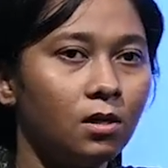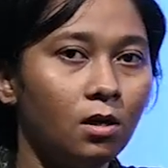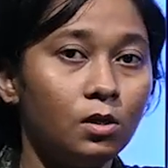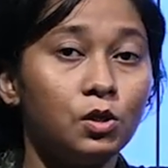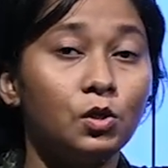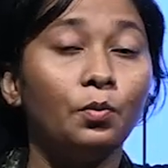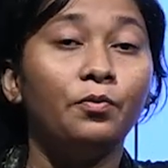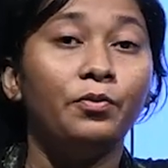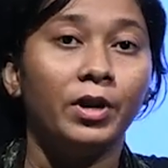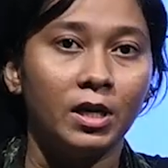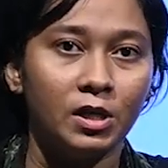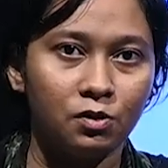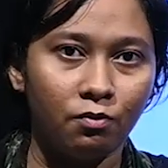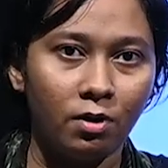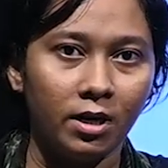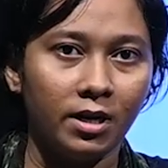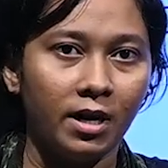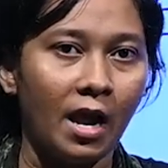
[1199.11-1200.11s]
also
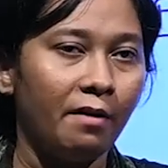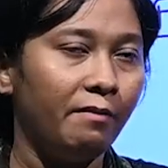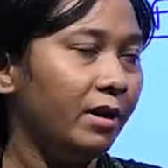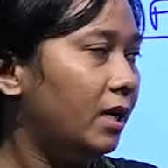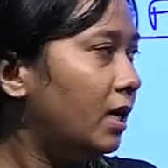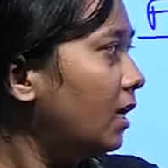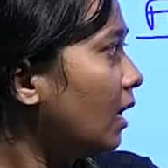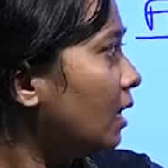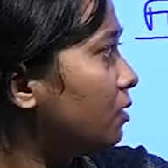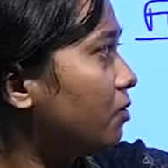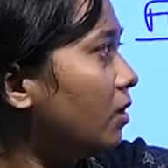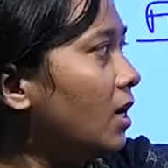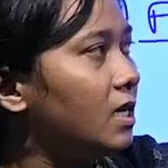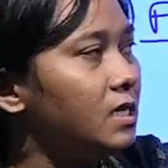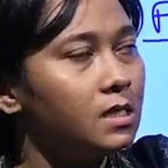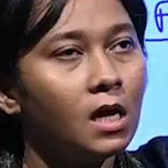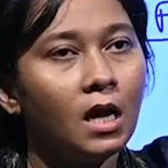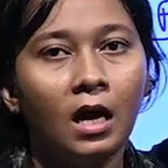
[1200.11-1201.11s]
freshwater habitat as well
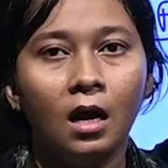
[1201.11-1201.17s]
as